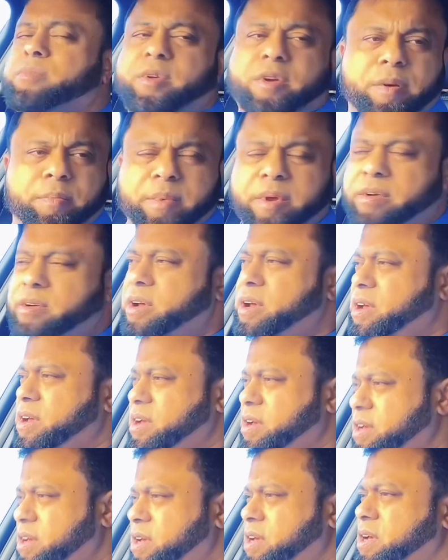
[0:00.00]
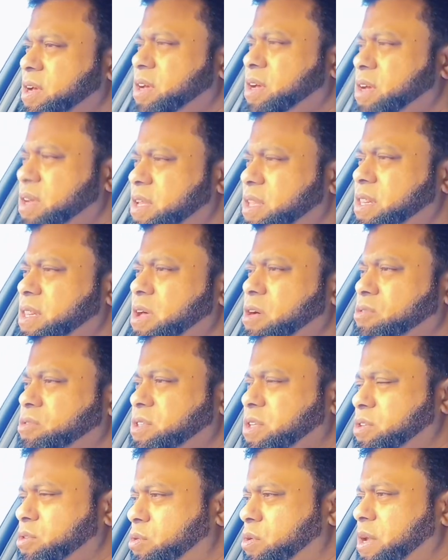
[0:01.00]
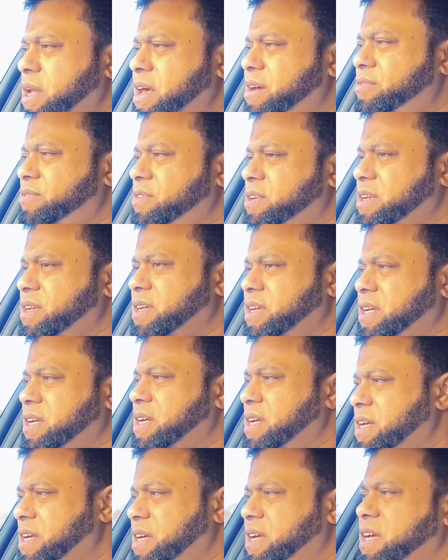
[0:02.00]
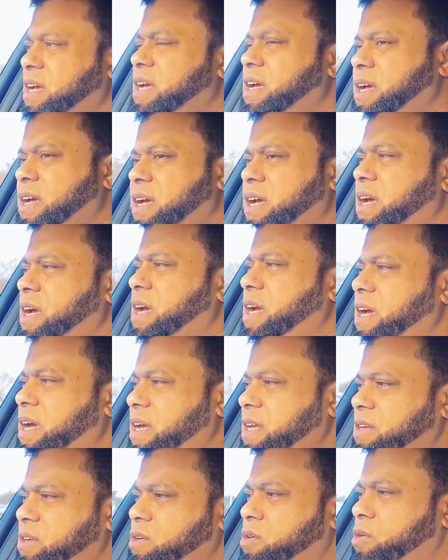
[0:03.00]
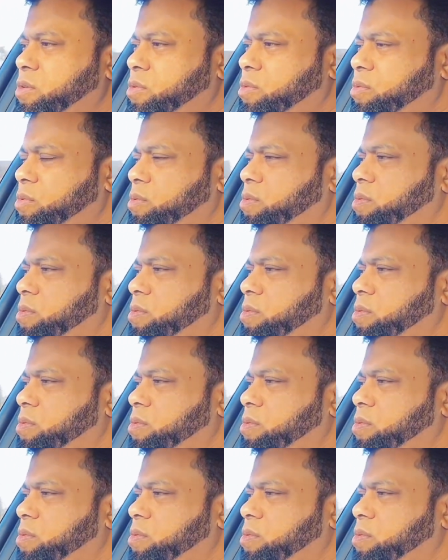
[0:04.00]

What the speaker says: mirror, mirror, now signal left and go.